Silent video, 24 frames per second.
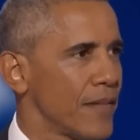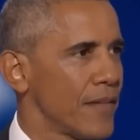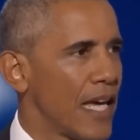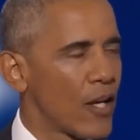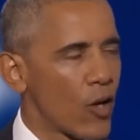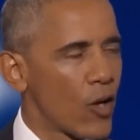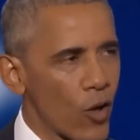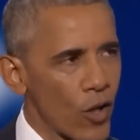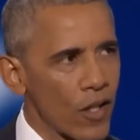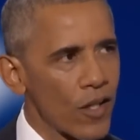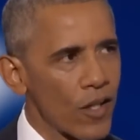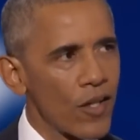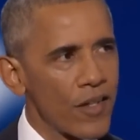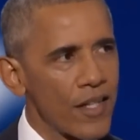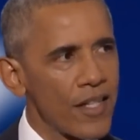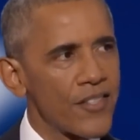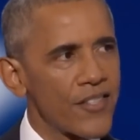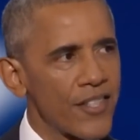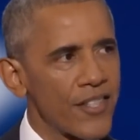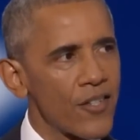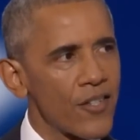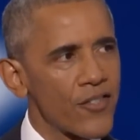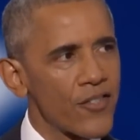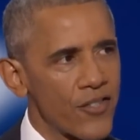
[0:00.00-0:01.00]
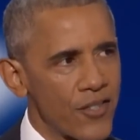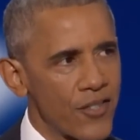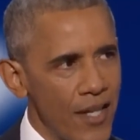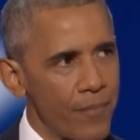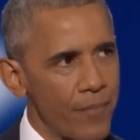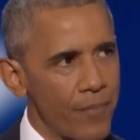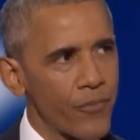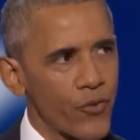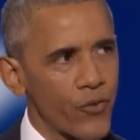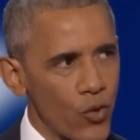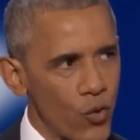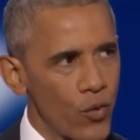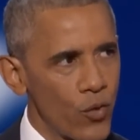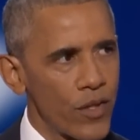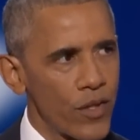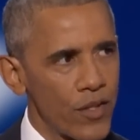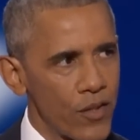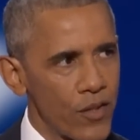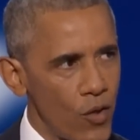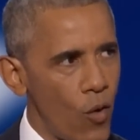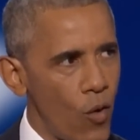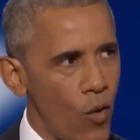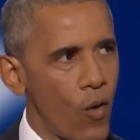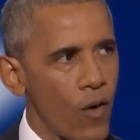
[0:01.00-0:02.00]
And earlier this year, stepped through
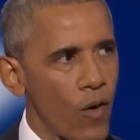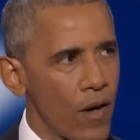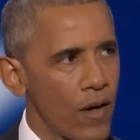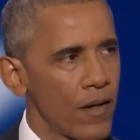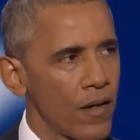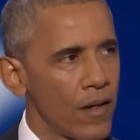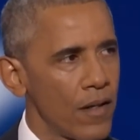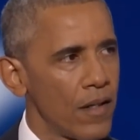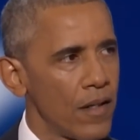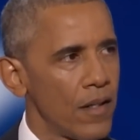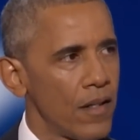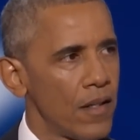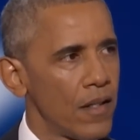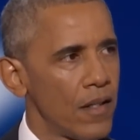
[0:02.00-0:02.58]
the door